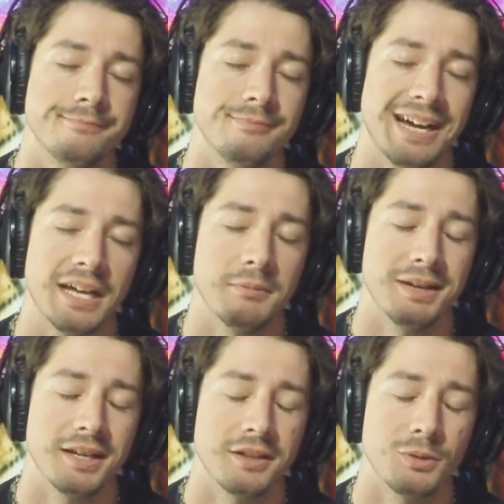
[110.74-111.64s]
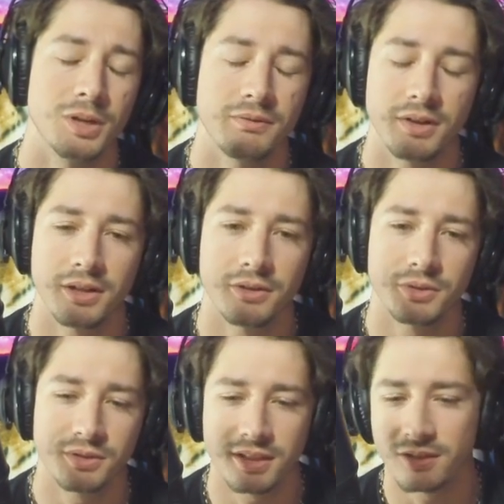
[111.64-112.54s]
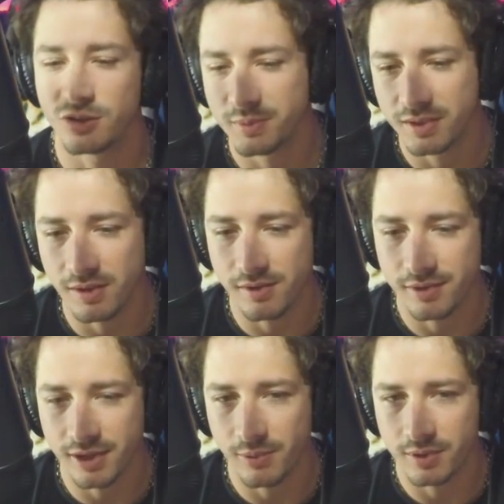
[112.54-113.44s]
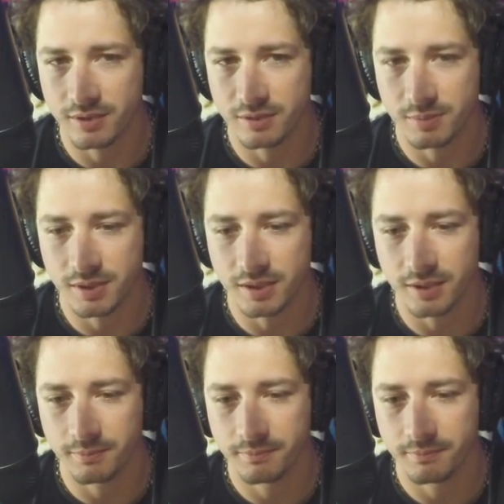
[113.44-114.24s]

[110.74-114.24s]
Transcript: I had to make it into 1 video, so it's like a little bit longer than I wanted it to be.